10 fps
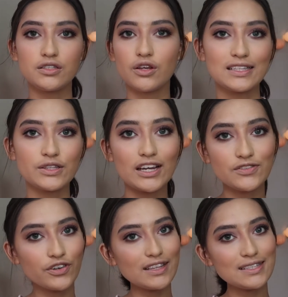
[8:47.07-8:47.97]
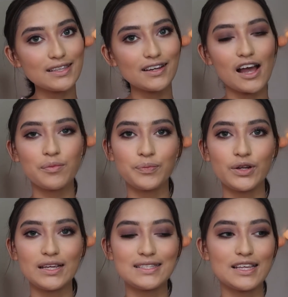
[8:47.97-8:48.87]
So as for this look, I'm
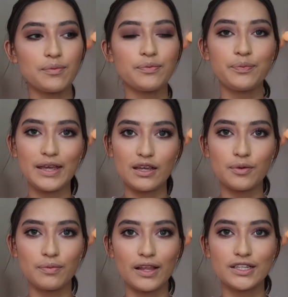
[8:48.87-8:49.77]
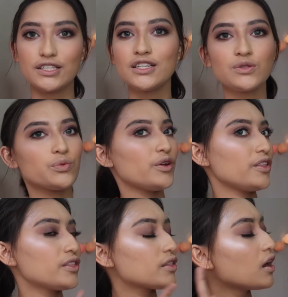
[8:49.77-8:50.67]
putting some pink blushes with